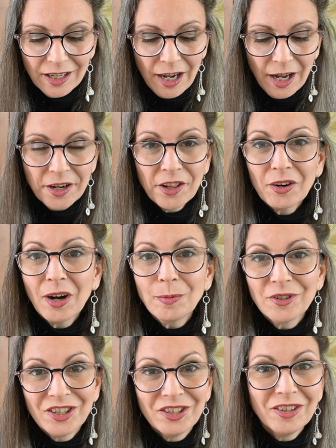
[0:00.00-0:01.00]
Another
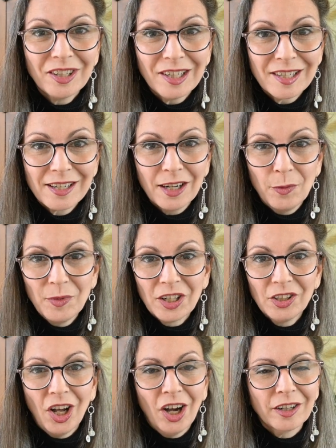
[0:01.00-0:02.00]
opportunity is coming
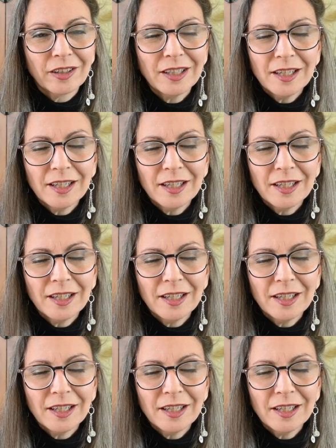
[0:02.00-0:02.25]
along.